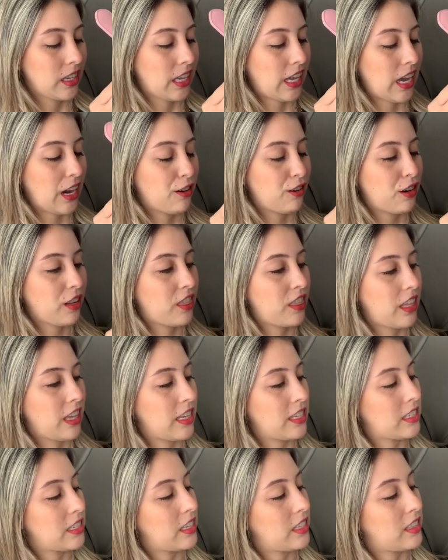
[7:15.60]
carry
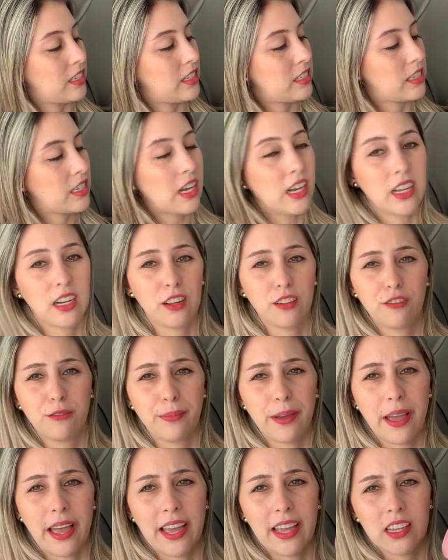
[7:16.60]
things in these kind of
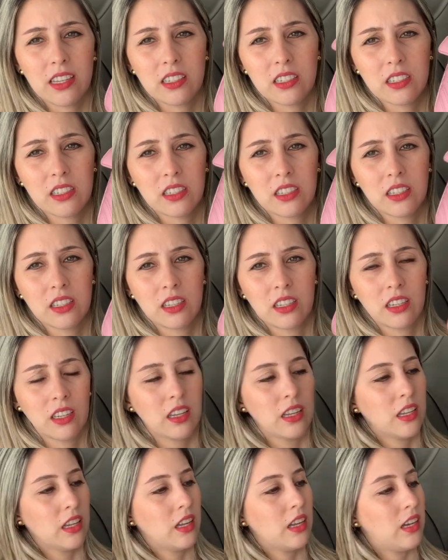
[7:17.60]
bags.
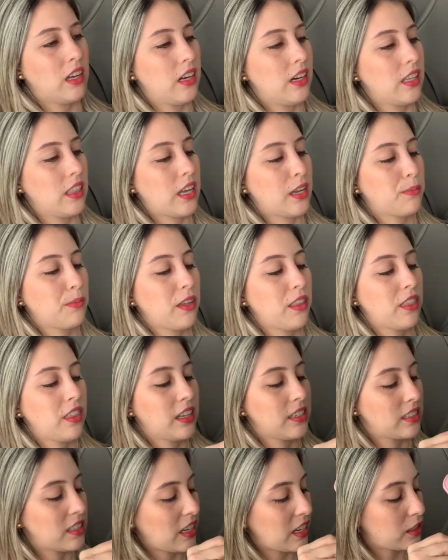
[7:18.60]
I like my
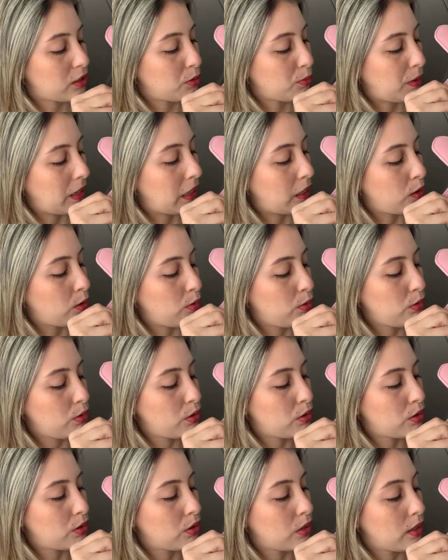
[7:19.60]
things like to be
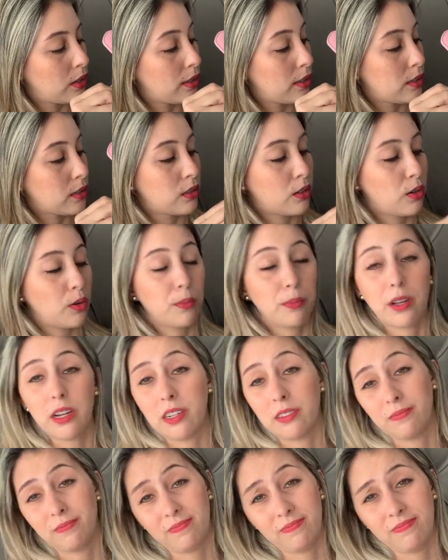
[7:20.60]
loose. So, but
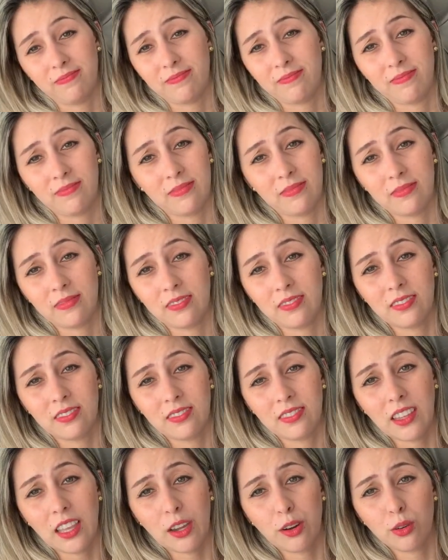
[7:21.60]

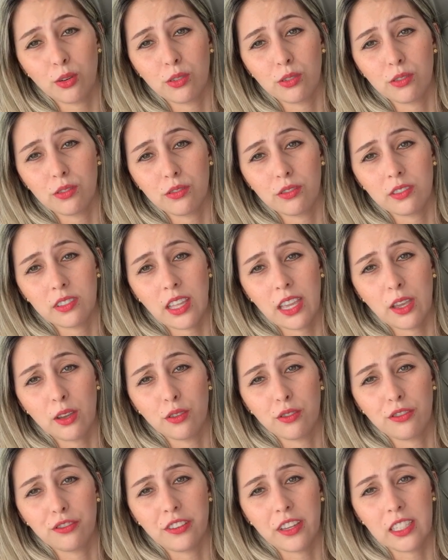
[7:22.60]
they all
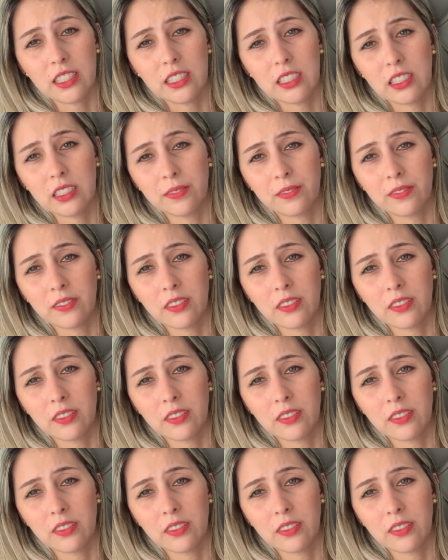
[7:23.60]
fit.